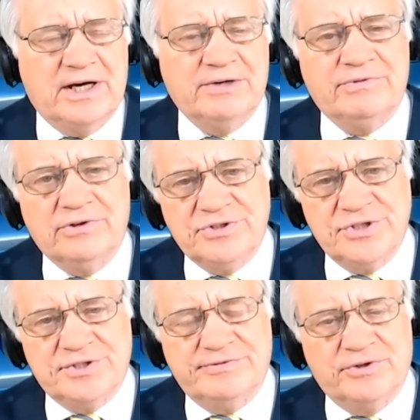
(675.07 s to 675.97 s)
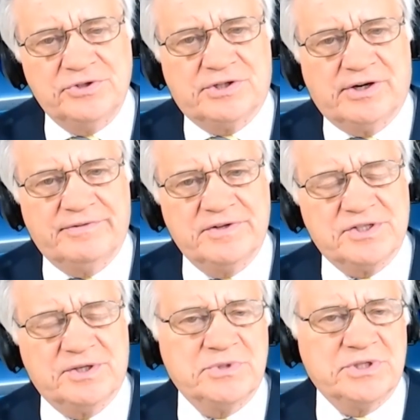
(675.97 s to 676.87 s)
have looked at a photograph at
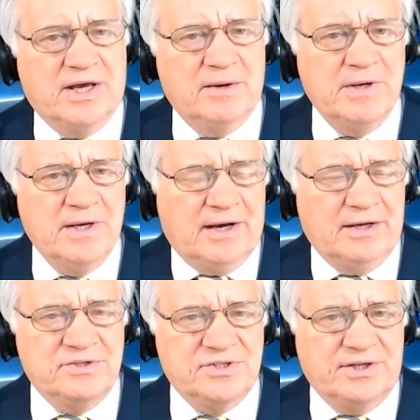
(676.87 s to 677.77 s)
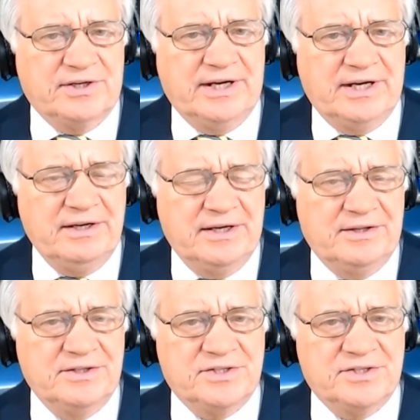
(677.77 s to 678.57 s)
some time, and suddenly